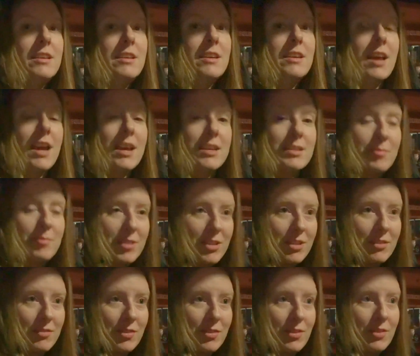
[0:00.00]
has been
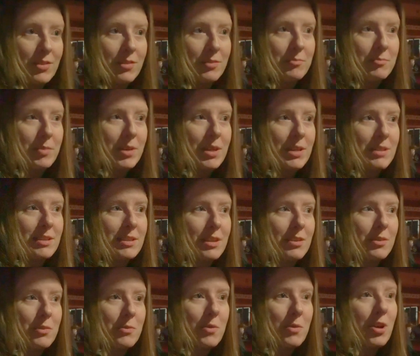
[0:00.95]
difficult because I
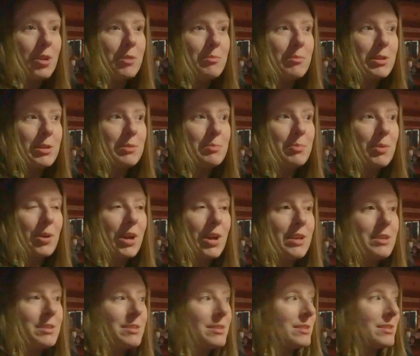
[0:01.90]
don't want to be
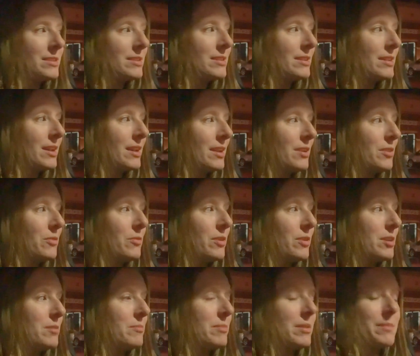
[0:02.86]
depressed. I don't
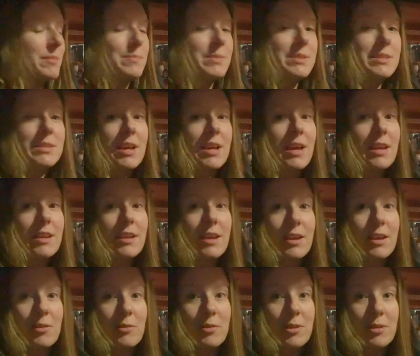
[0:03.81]
want to be upset. I
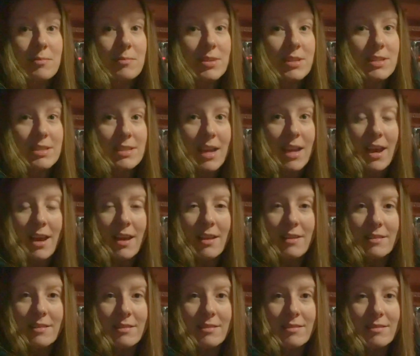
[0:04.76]
don't want to be
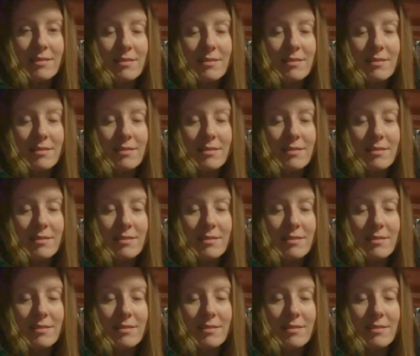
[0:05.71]
sad.